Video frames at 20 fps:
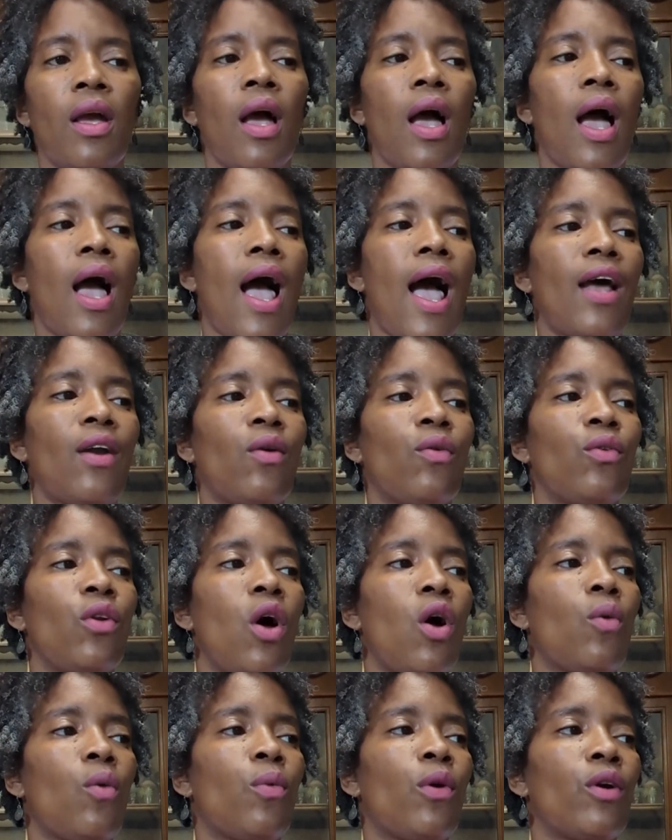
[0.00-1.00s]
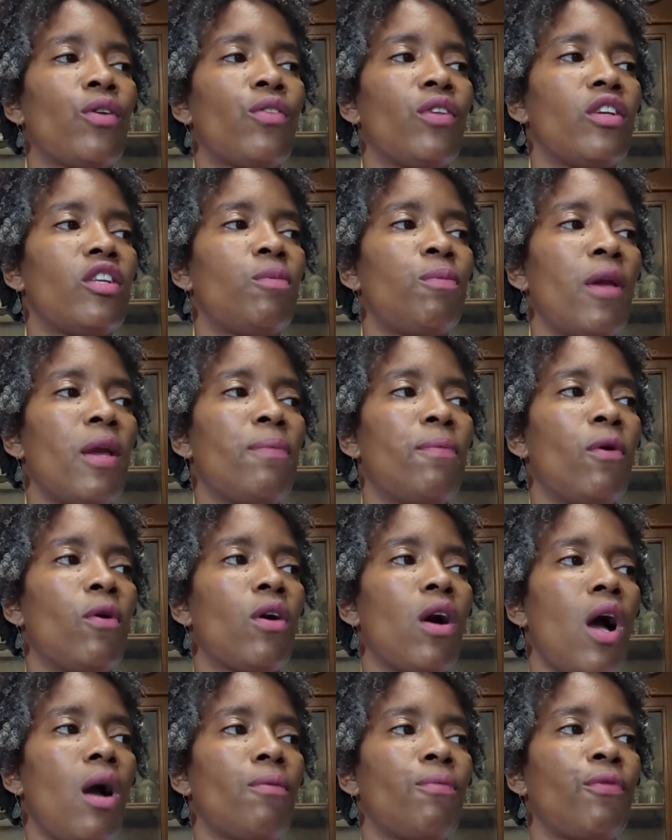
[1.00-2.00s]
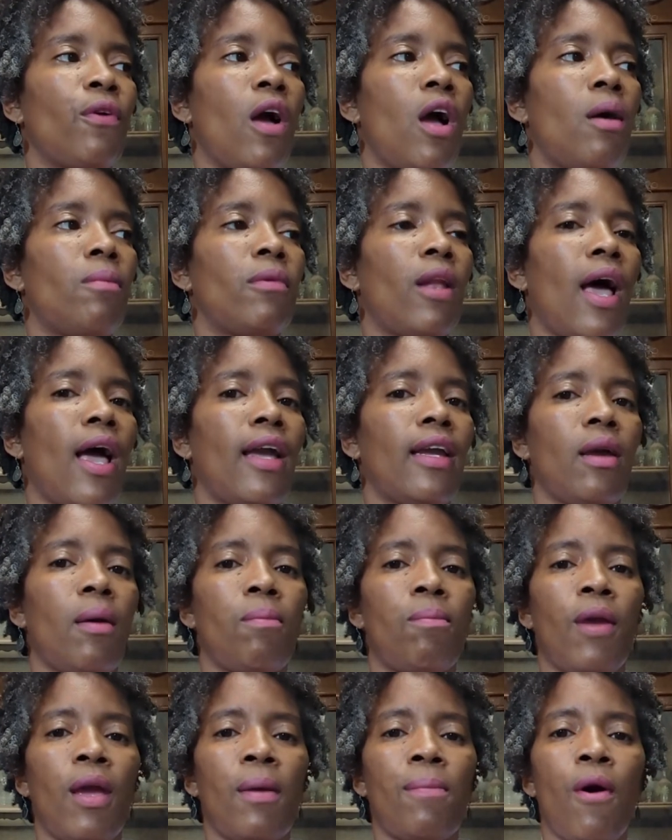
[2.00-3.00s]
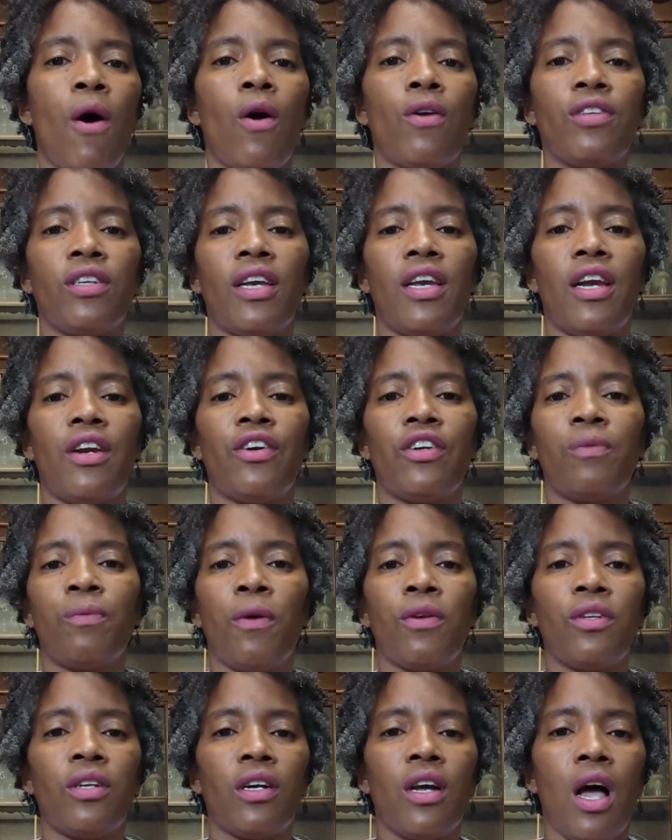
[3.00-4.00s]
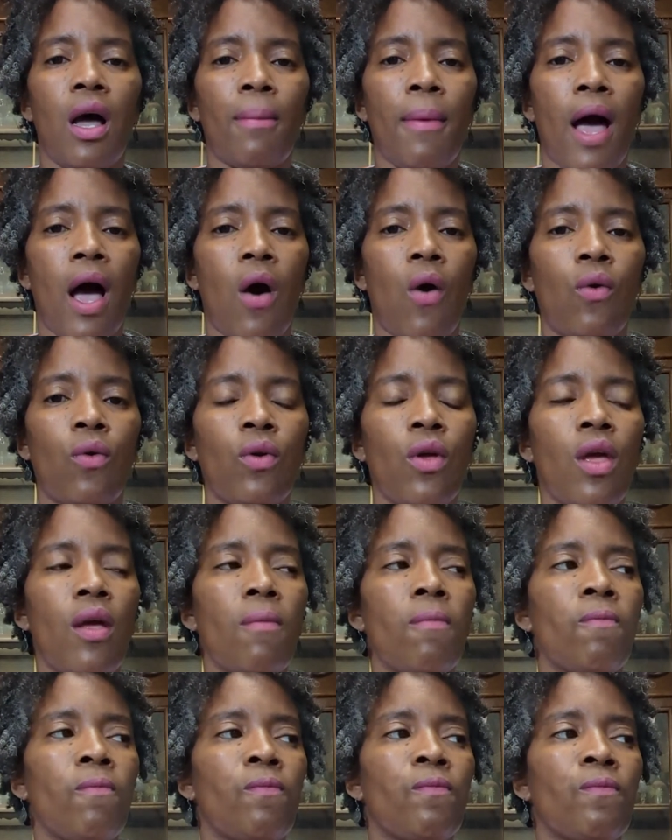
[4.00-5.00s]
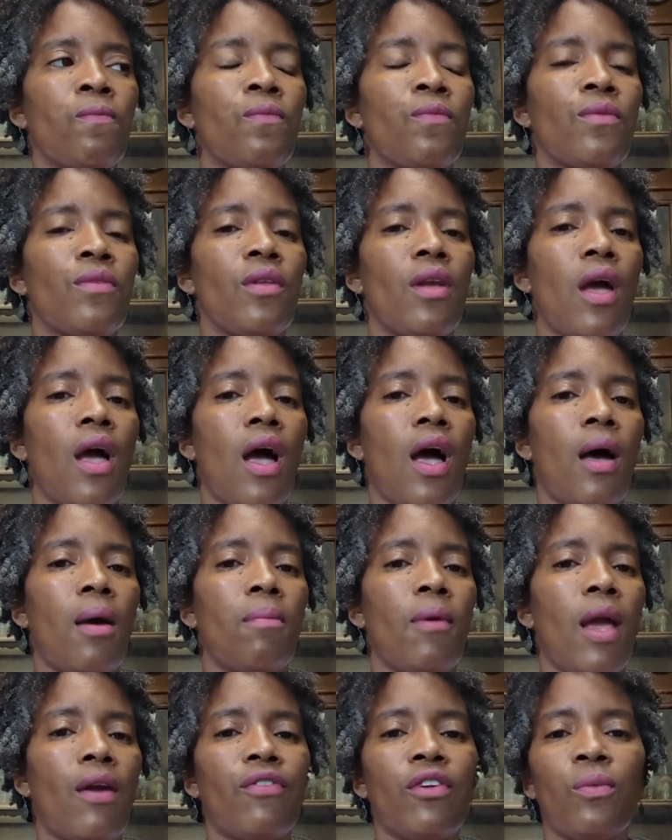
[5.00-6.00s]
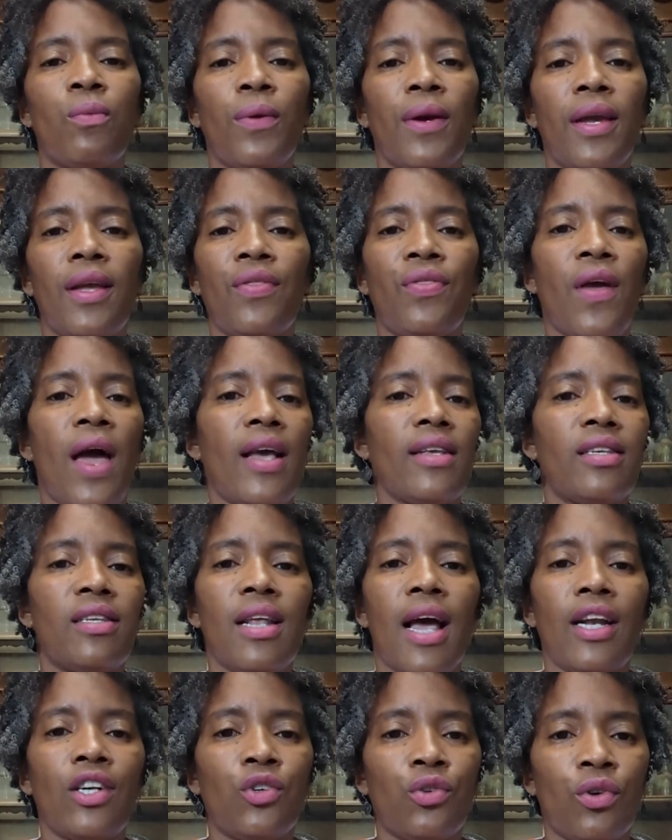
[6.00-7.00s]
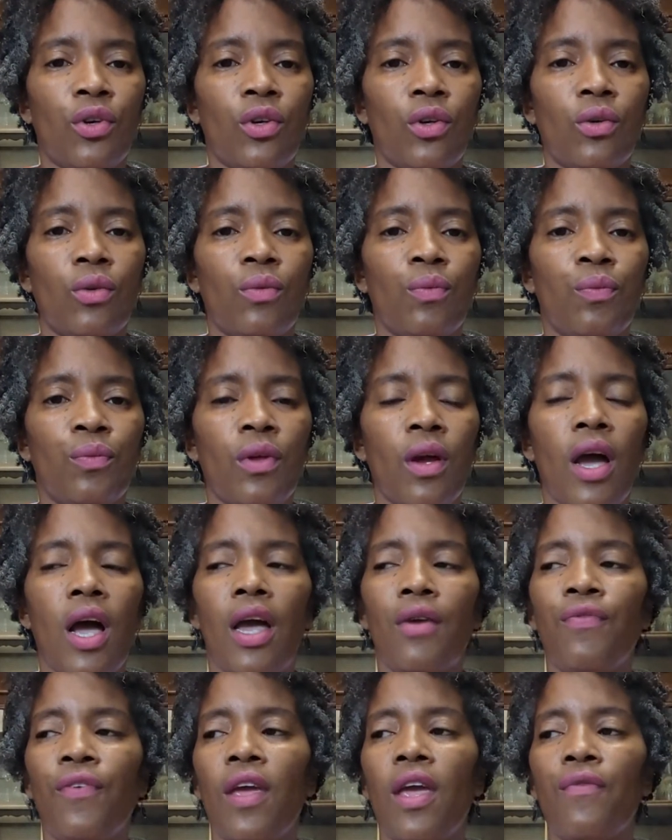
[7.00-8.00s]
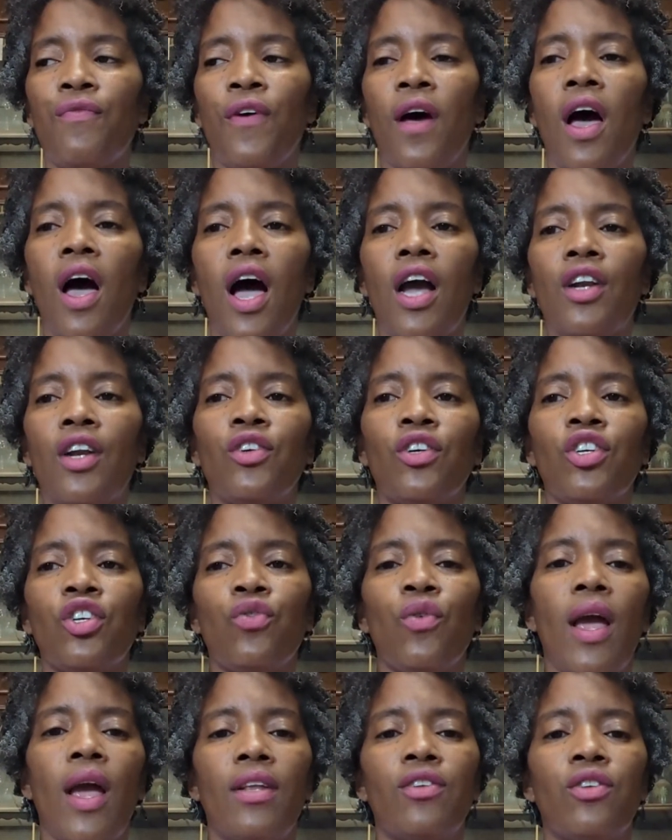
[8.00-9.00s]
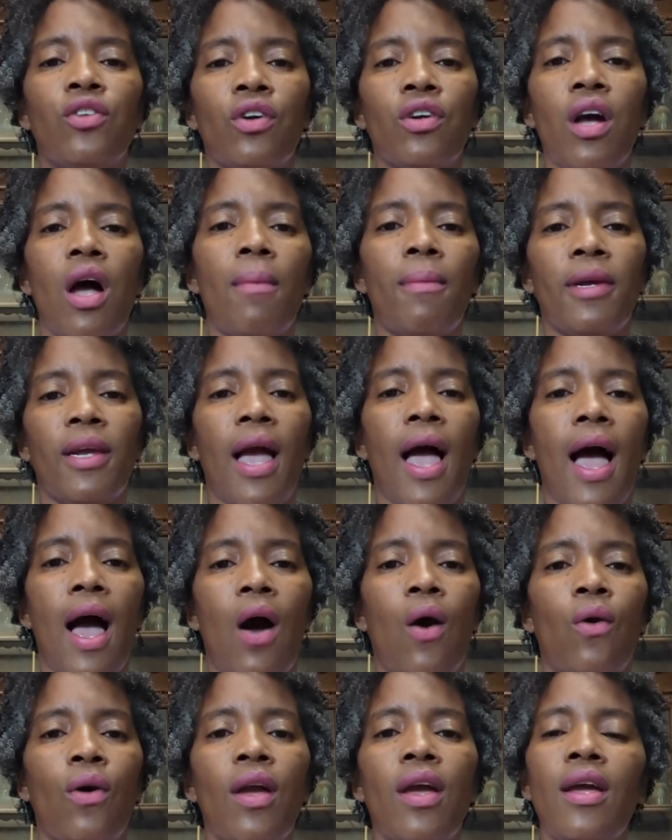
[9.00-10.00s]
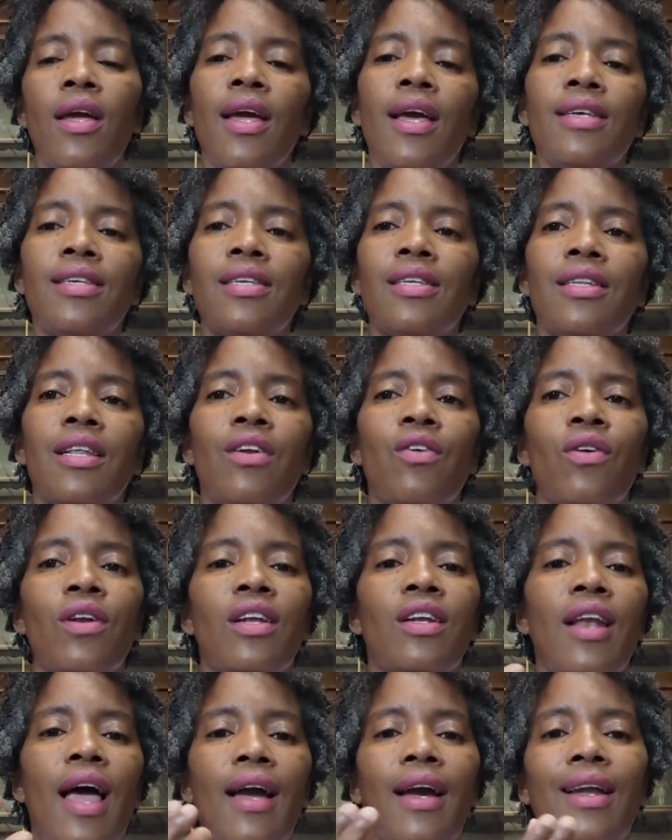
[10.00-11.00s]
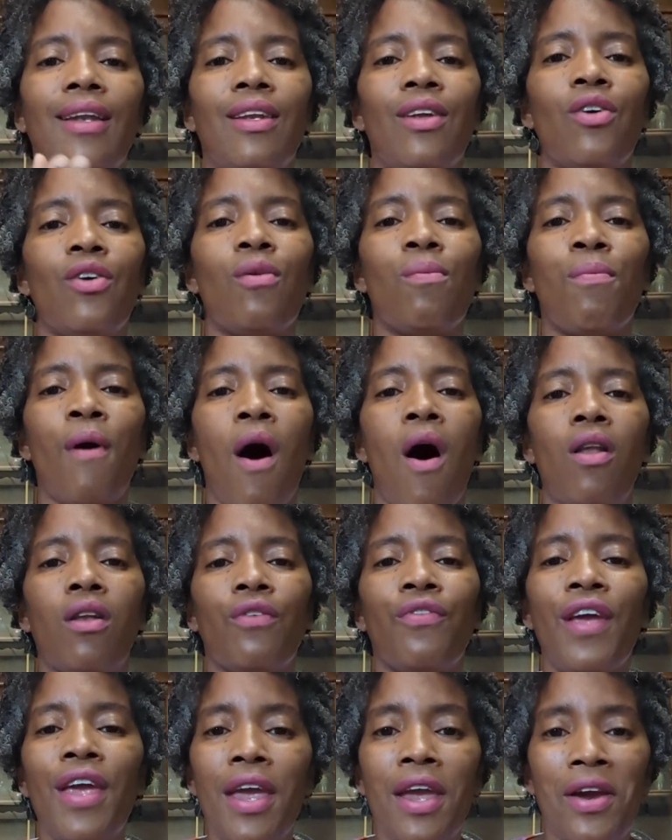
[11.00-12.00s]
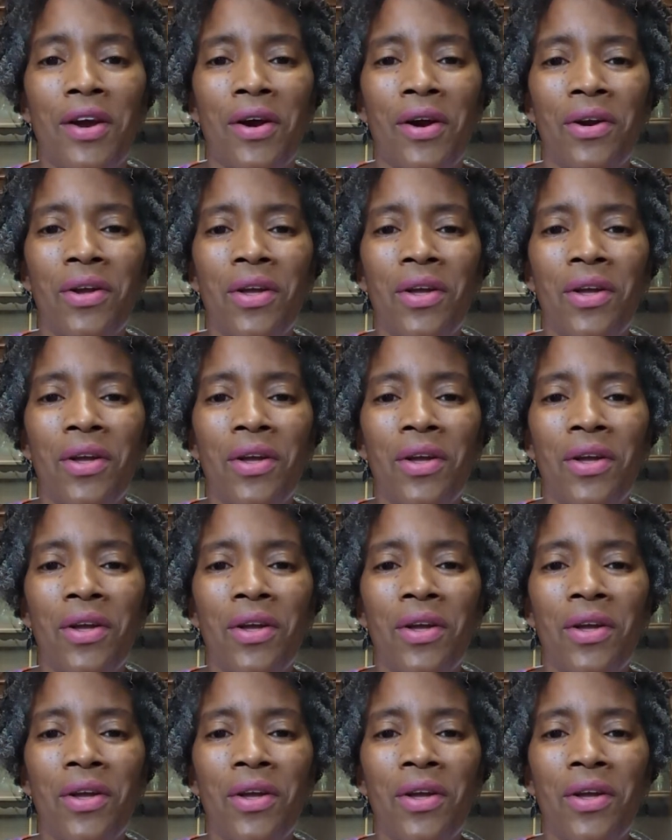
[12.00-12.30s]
I don't know where these people come from, like big balls of hair are supposed to come out every week. That's not true. If 100 strands are coming out, it's literally like a little ball of hair.